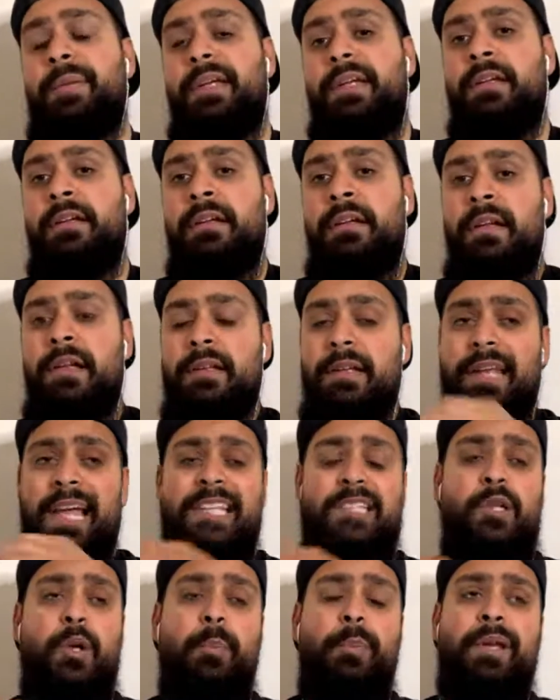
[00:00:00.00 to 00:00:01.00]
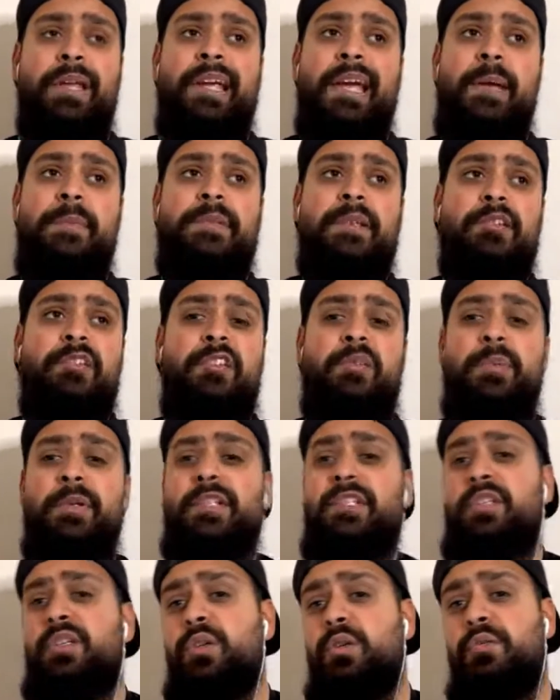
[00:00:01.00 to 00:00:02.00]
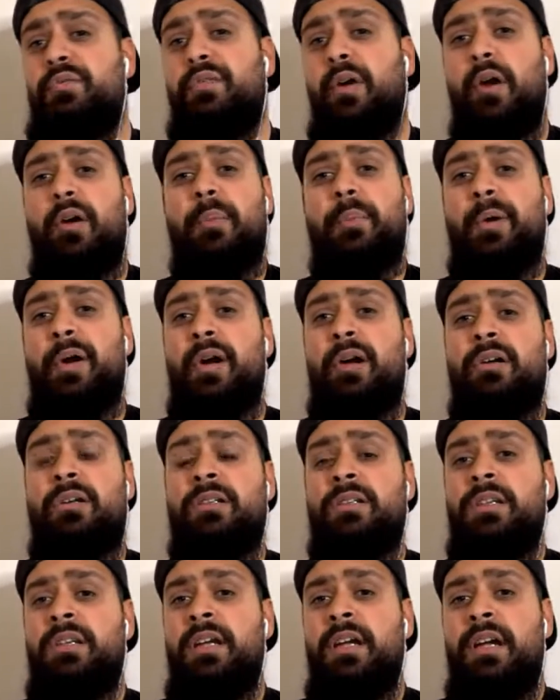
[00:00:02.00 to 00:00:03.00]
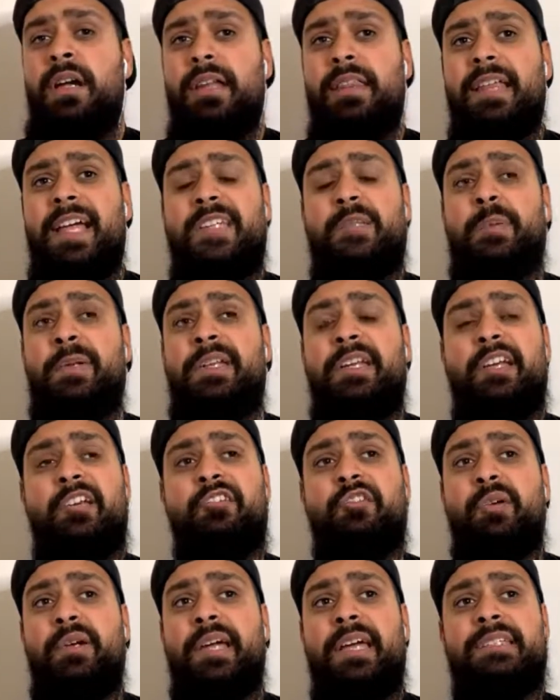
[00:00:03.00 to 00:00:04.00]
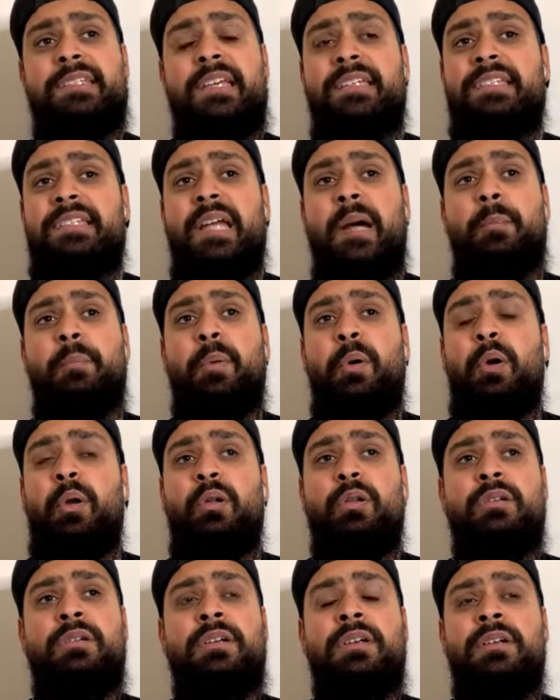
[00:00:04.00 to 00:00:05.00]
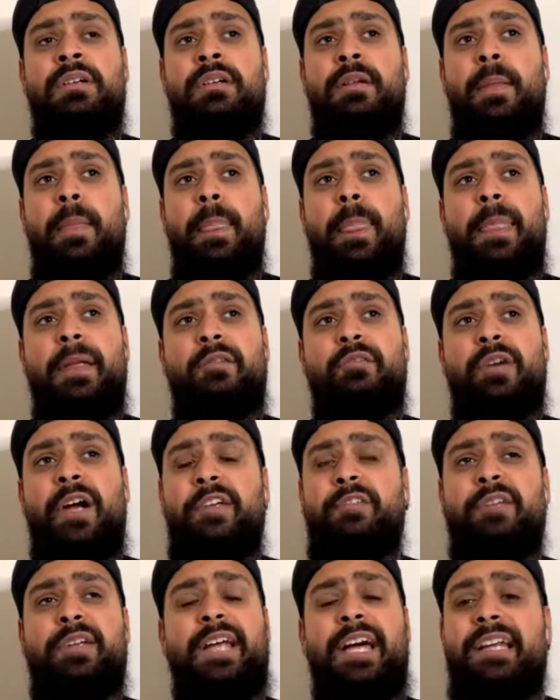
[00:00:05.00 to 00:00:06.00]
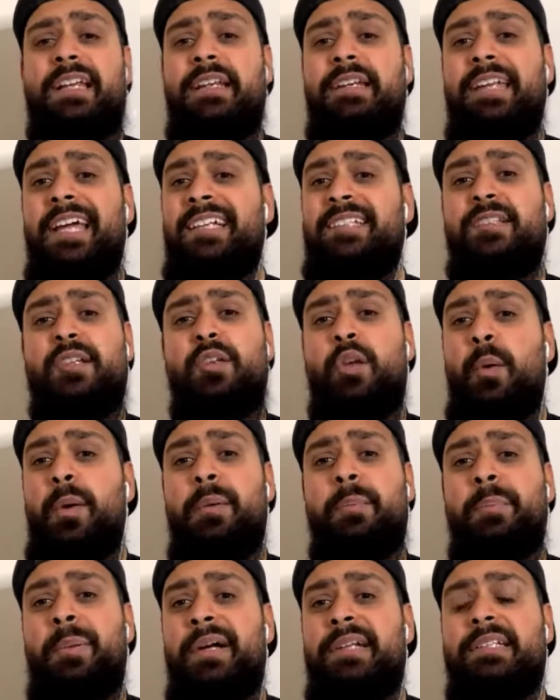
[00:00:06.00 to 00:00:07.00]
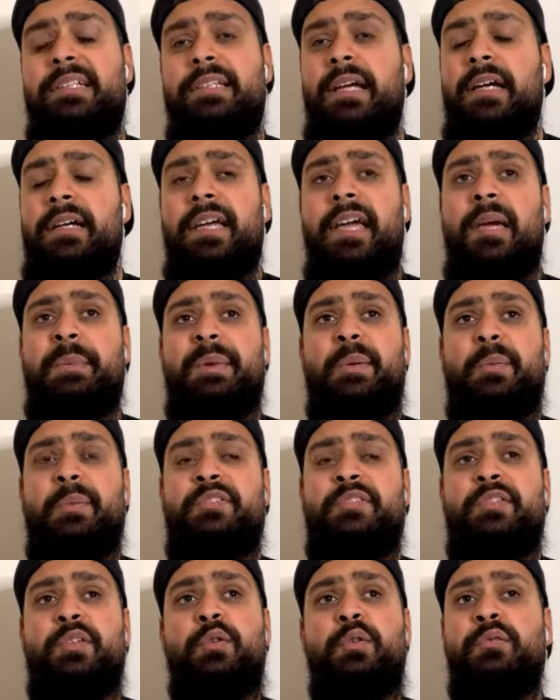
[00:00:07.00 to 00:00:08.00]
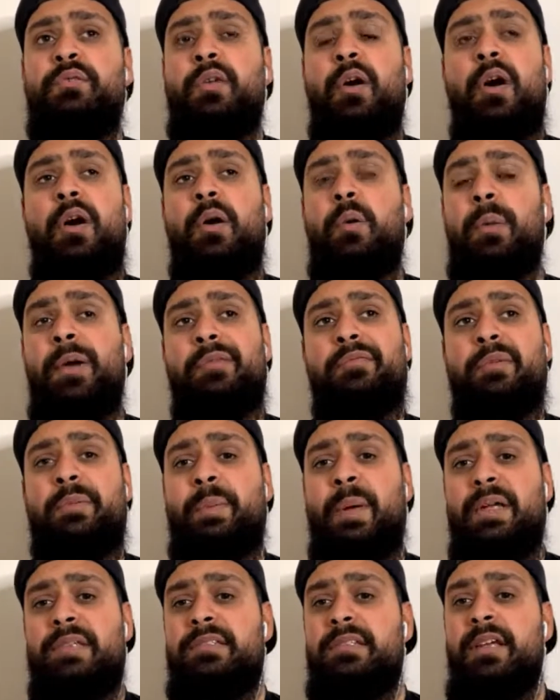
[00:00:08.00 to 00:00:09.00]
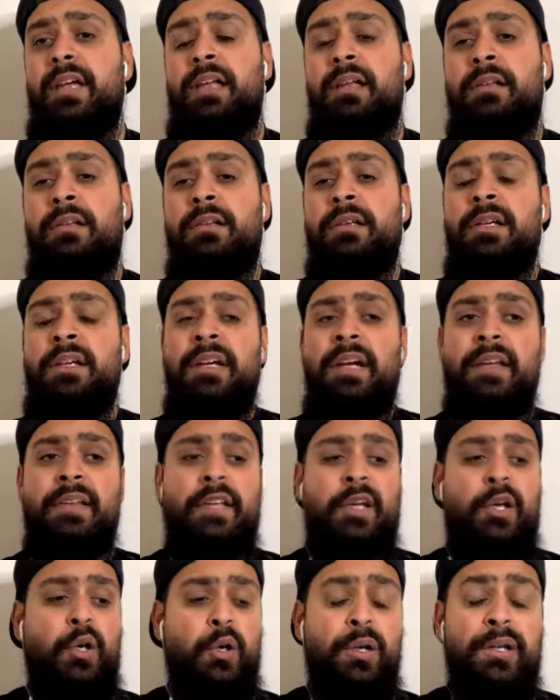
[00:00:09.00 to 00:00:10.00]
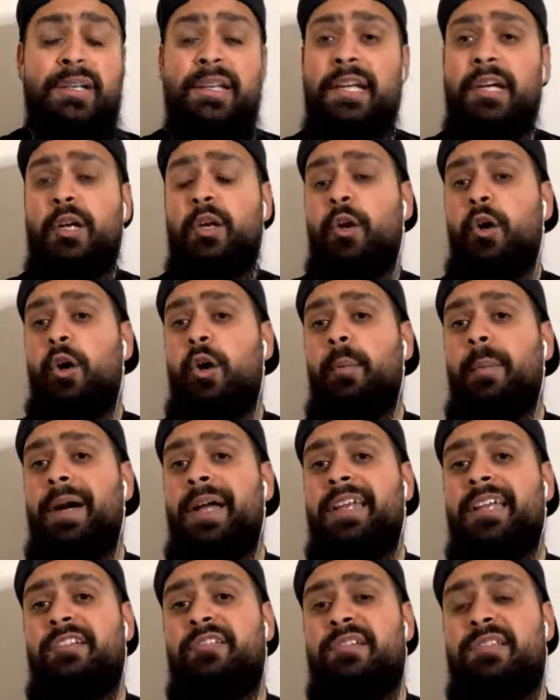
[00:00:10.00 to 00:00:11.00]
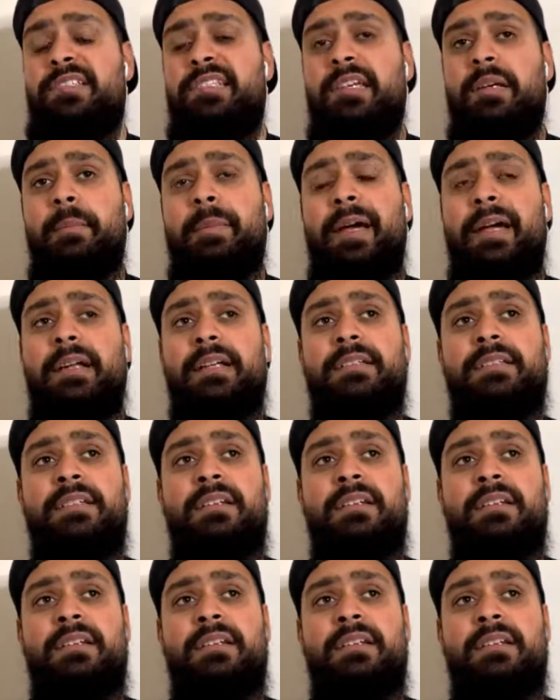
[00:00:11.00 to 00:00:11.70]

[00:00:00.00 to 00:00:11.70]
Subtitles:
me, the last couple of games, they've just been too far apart. And that's been the issue against Istanbul. Rashford had next to no impact in that game. He was too far away from Martial. They couldn't link up. And it just seemed like